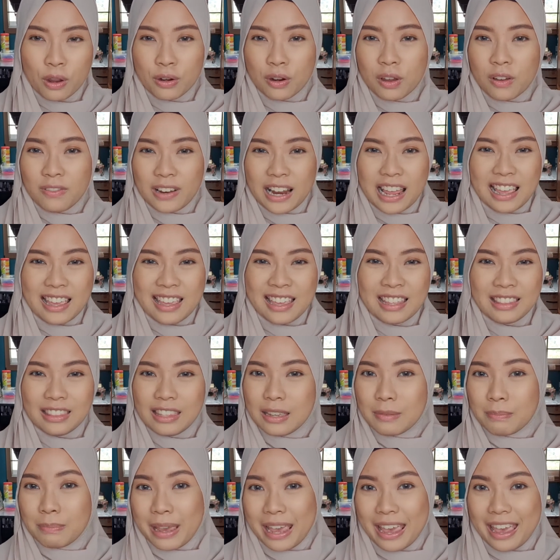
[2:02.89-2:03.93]
of like
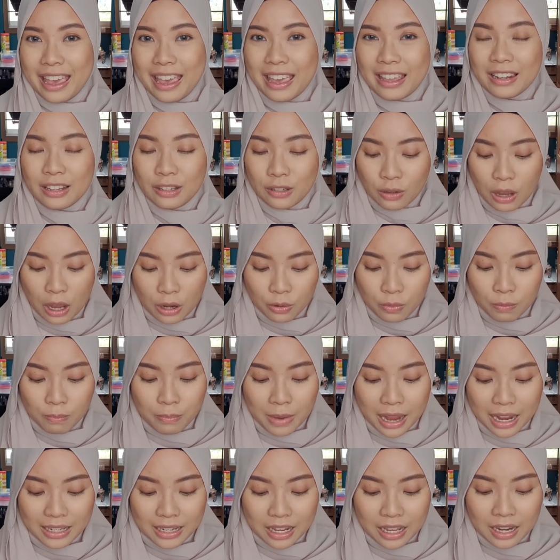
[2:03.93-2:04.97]
hitting pan, so I don't
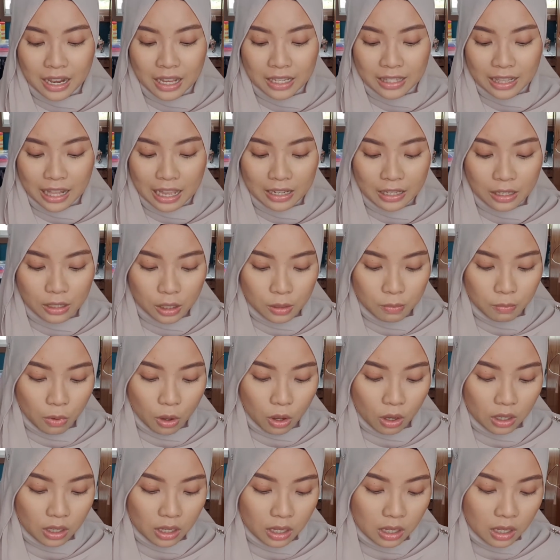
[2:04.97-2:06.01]
mind that they're slightly
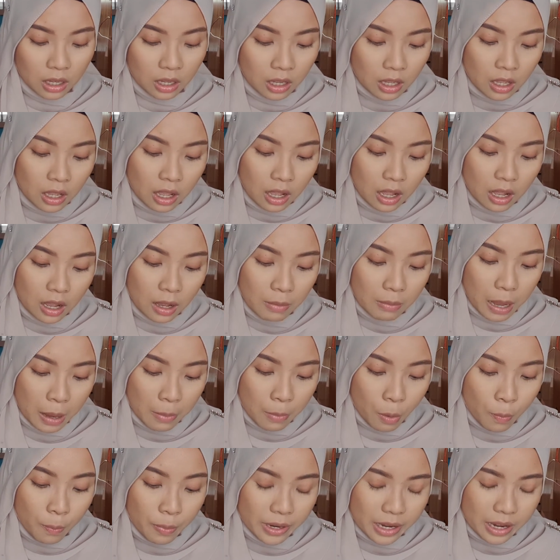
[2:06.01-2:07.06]
smaller. I'm
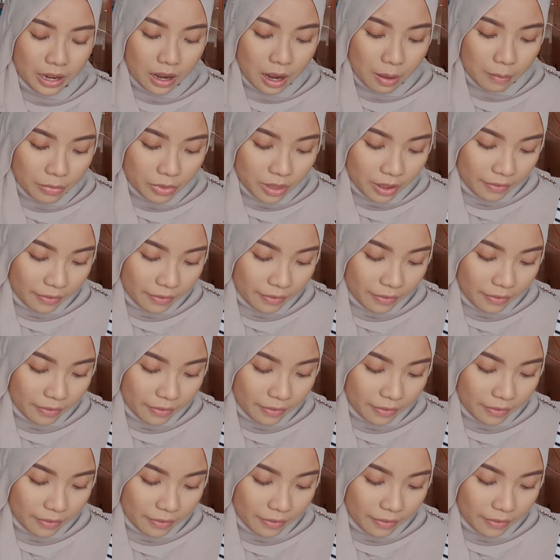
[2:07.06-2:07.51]
opening up the